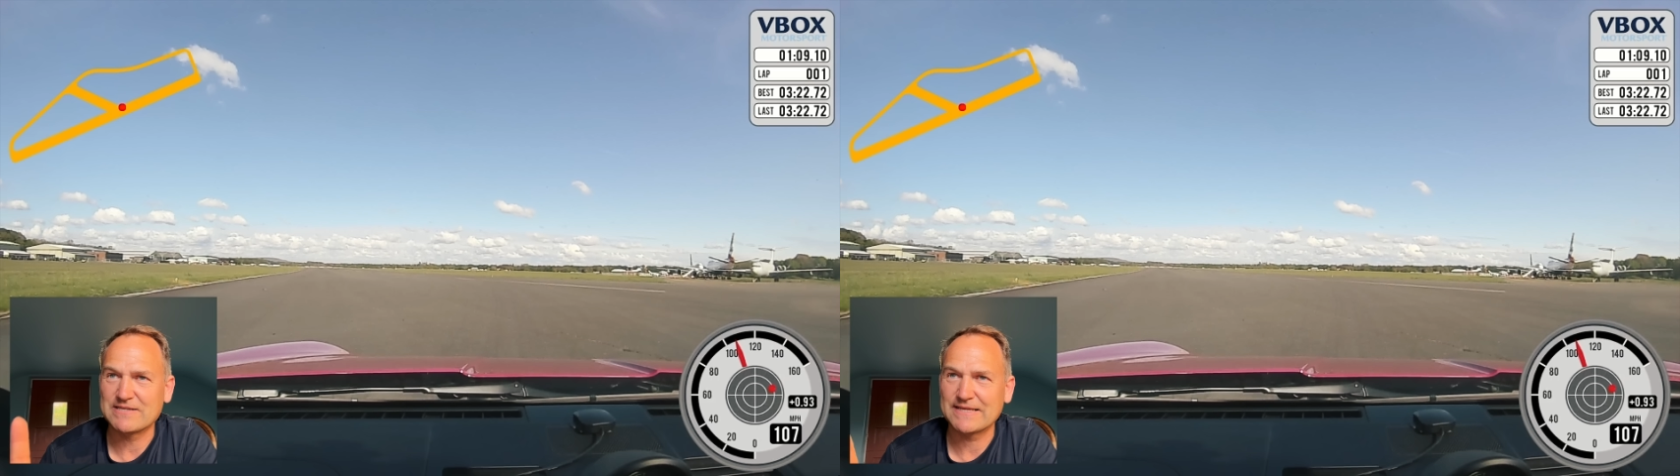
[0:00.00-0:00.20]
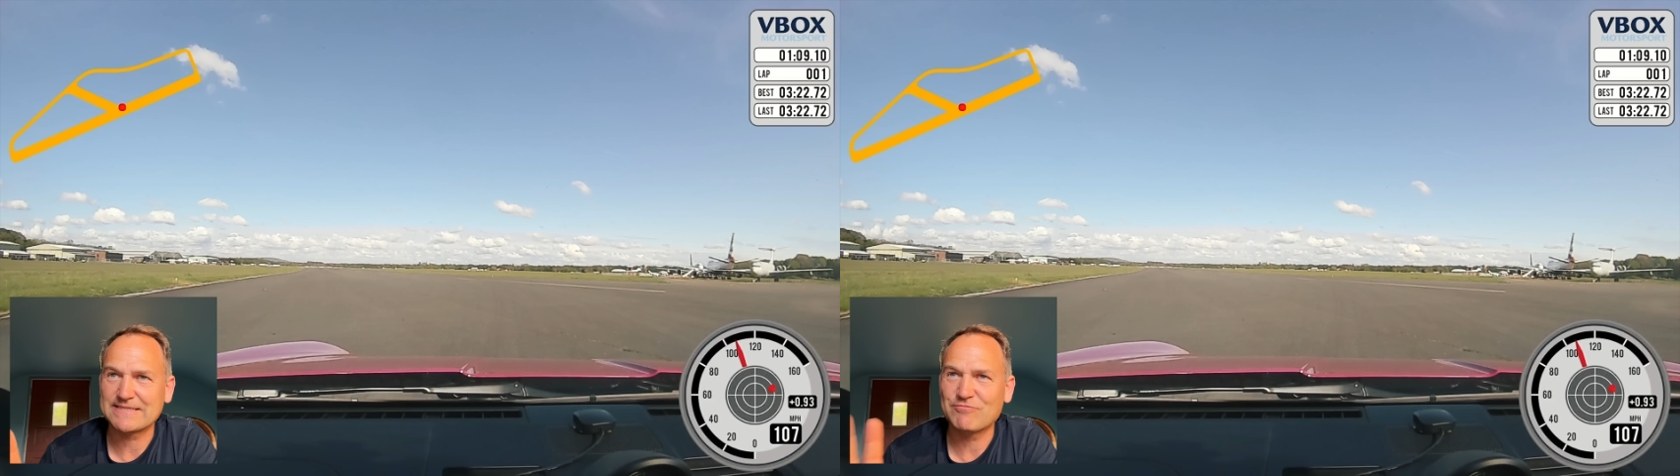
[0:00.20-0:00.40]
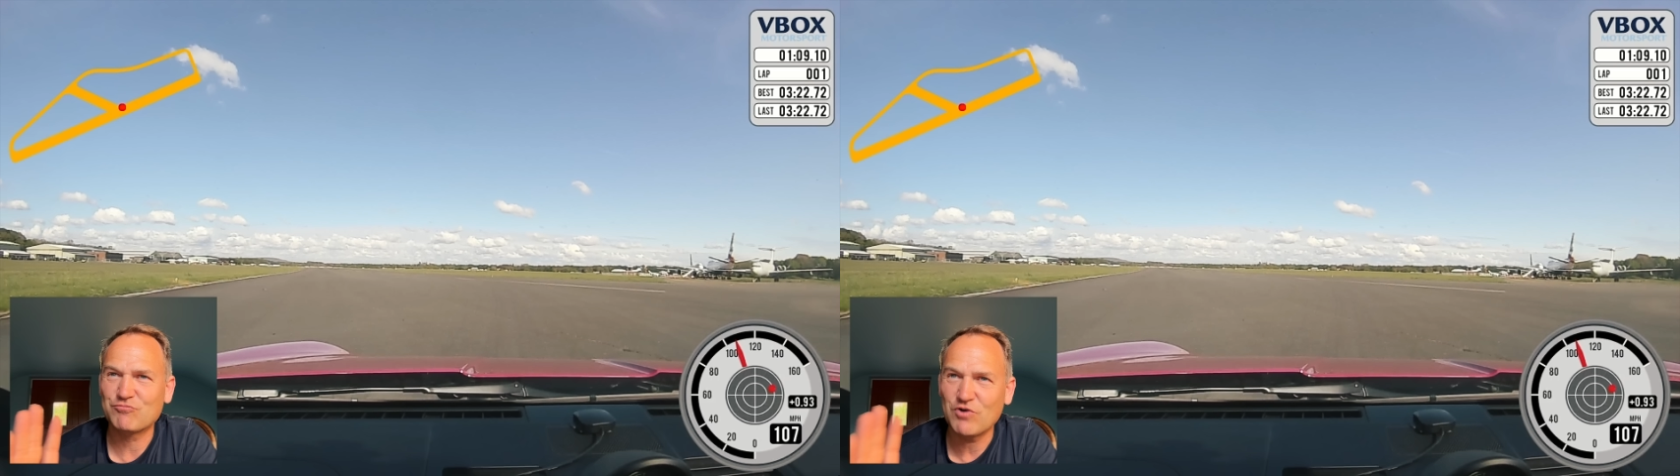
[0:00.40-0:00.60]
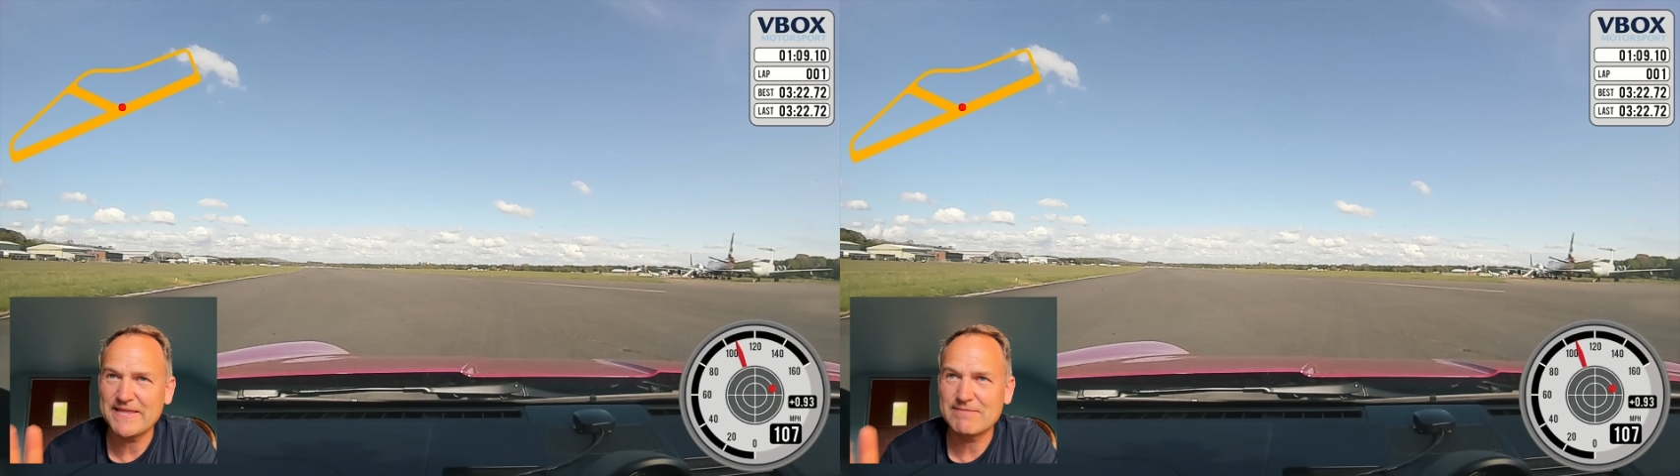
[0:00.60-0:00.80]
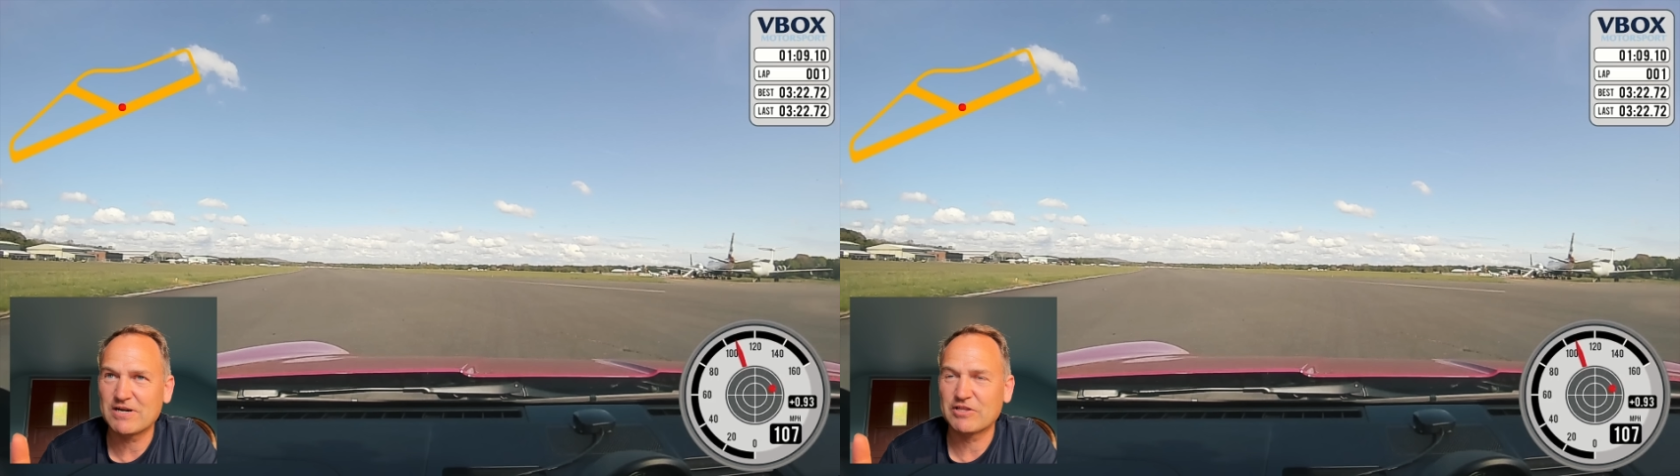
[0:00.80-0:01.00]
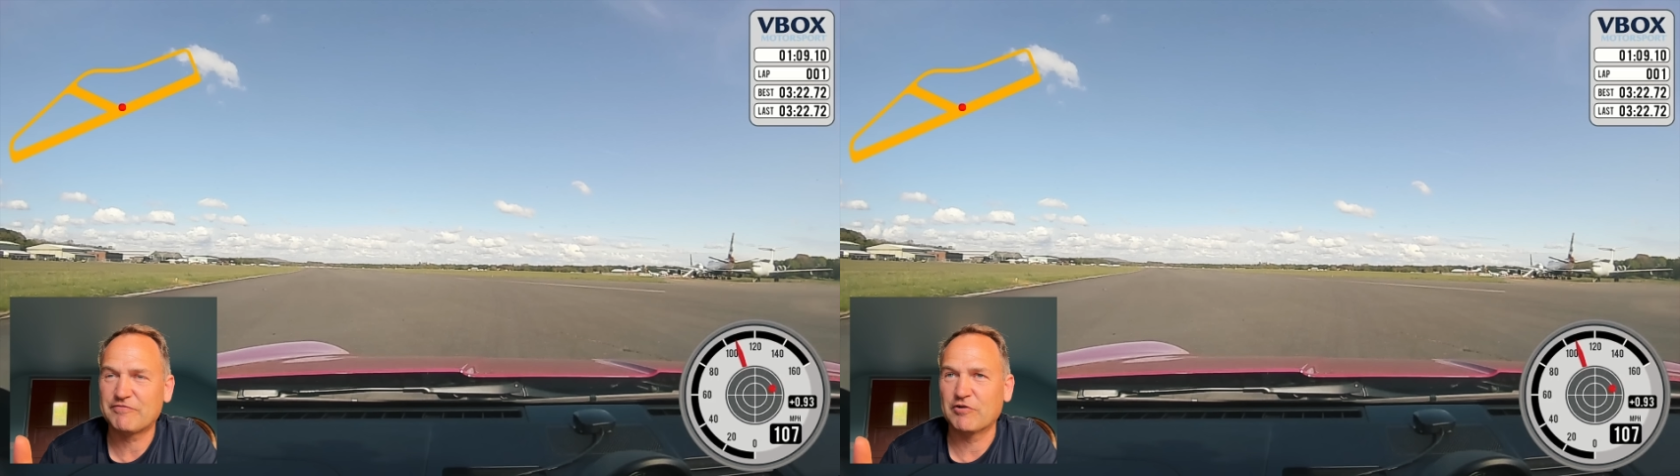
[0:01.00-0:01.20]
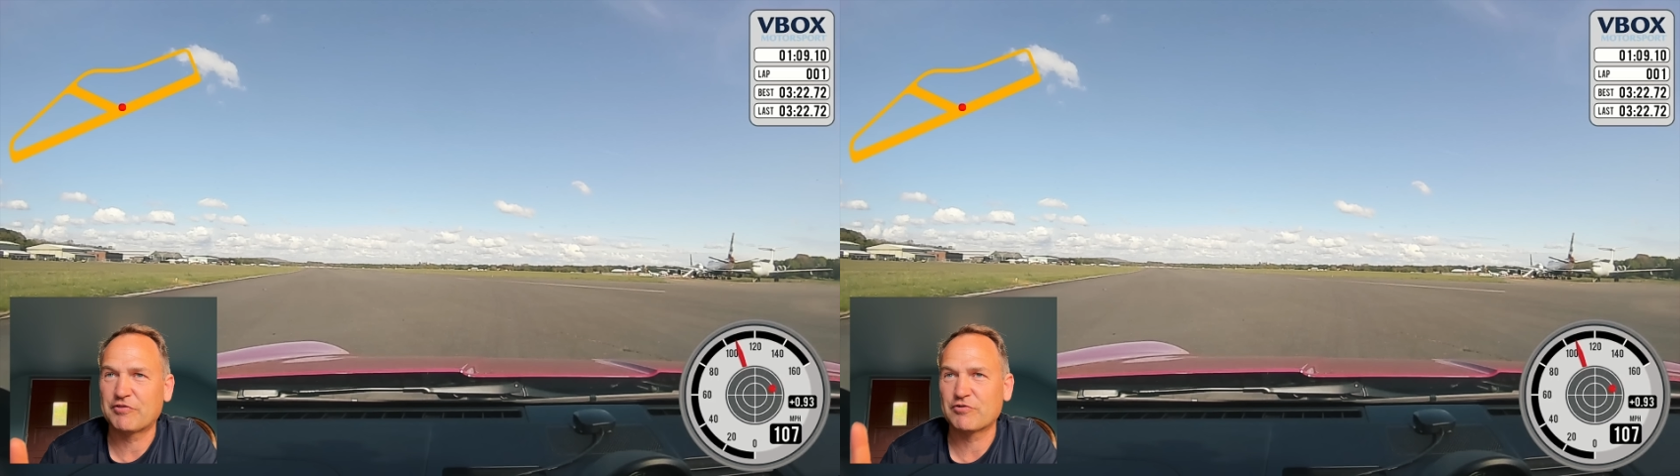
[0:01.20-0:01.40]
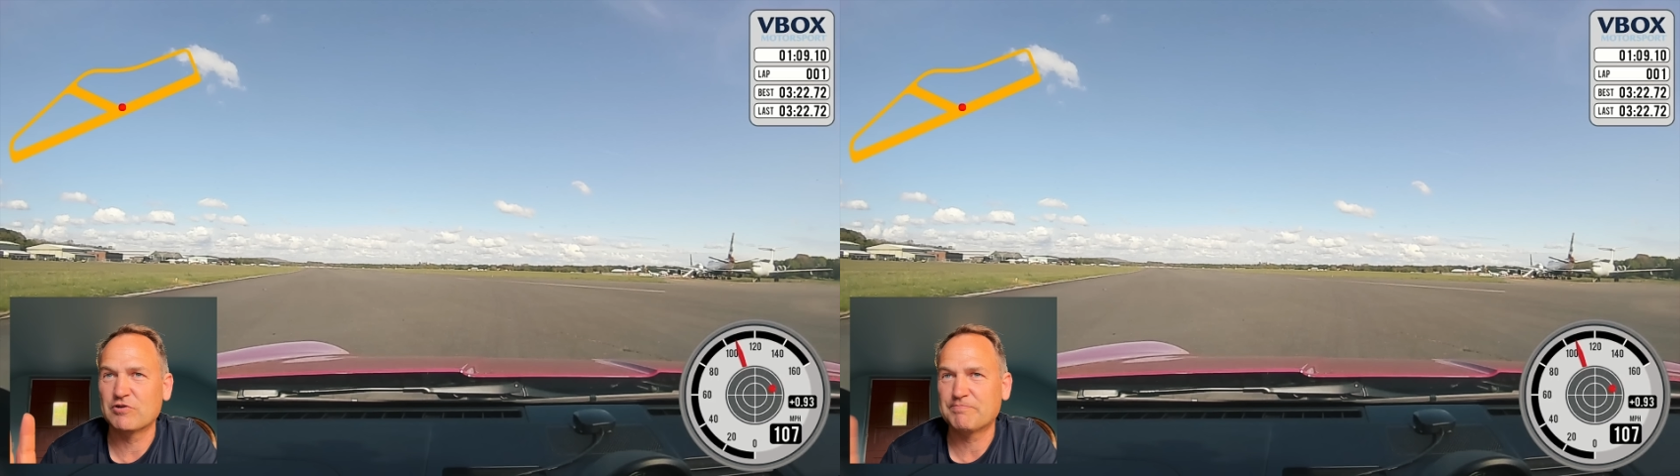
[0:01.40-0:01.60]
Now, let's say right in the middle of the follow
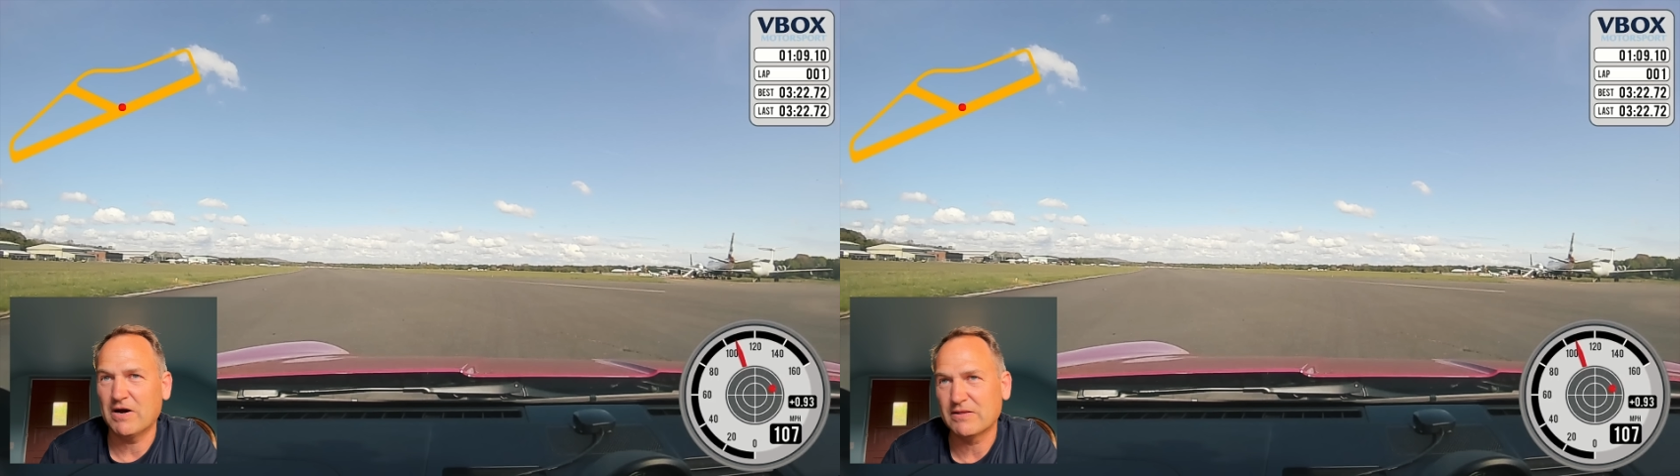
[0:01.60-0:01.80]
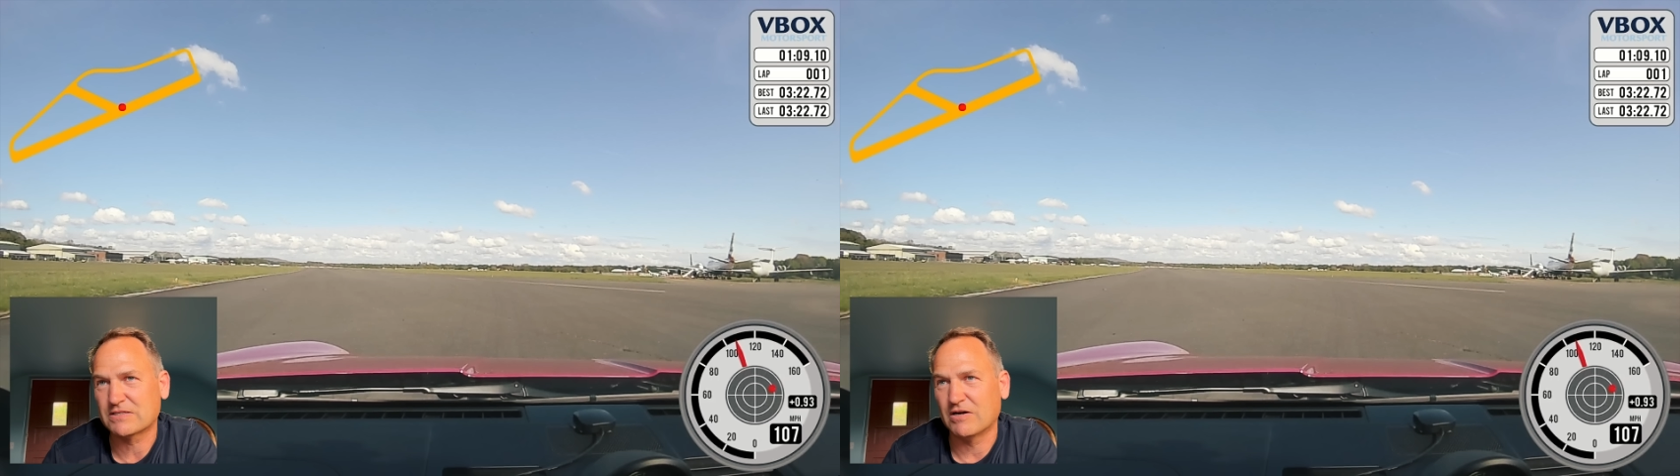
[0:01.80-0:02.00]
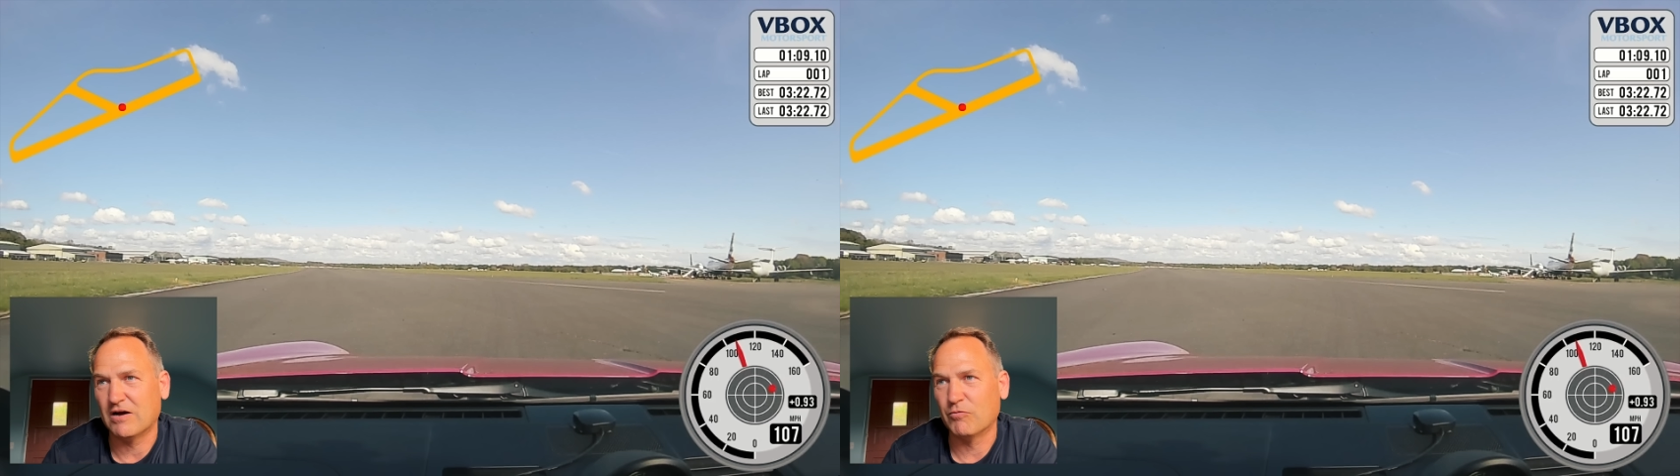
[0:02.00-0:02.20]
through by the tyre